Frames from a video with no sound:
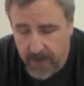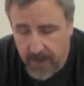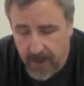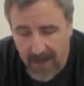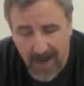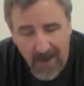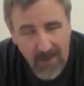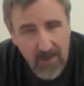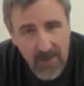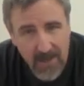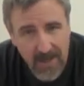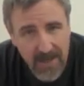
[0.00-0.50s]

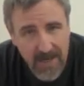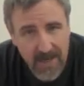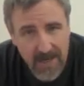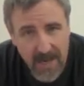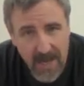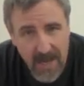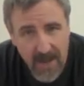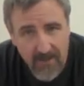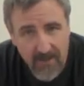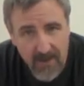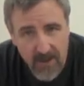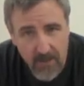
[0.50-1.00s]
and I really didn't
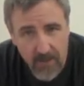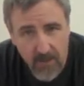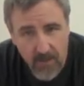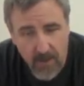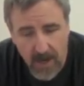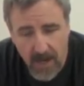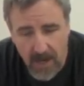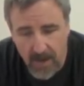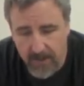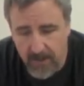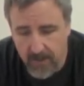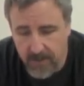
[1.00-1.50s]
have any
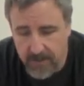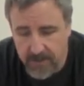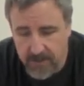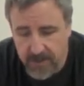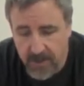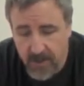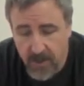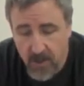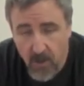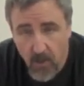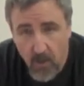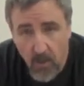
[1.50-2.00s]
problems.
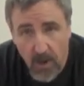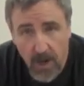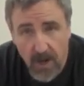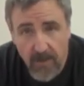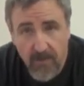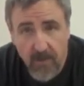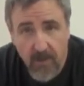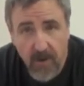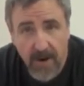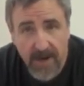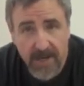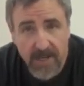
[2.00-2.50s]

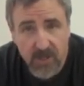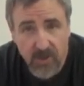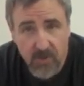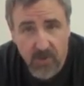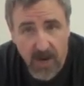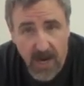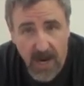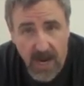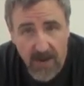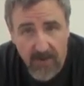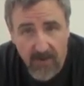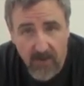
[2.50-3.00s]
Whenever I
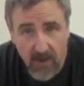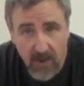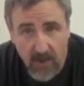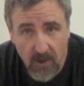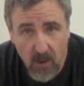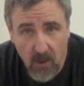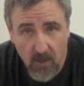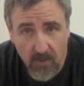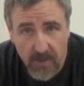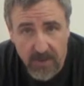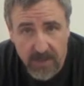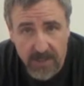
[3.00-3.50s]
travel
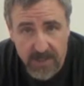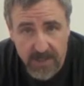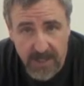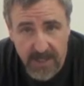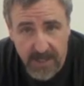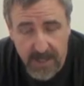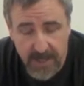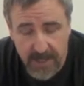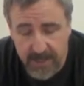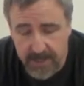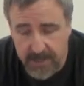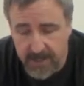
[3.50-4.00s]

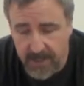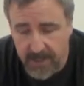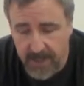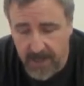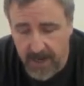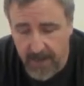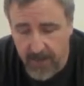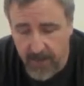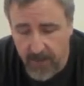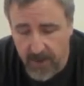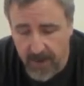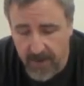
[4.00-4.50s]
overseas and
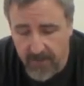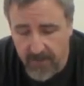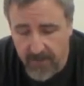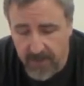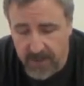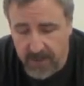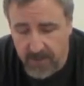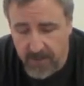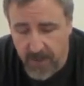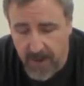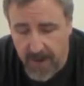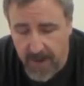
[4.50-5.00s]
I bring
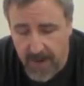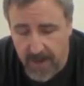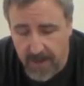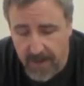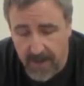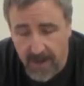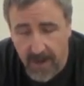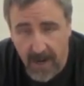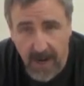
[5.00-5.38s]
fish back,